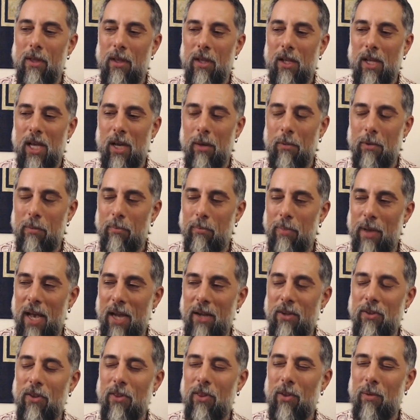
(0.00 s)
Coming back
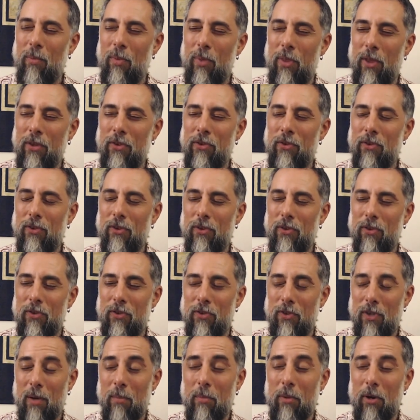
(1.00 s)
to them this
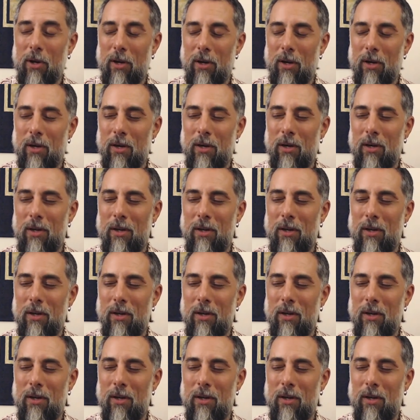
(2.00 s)
summer,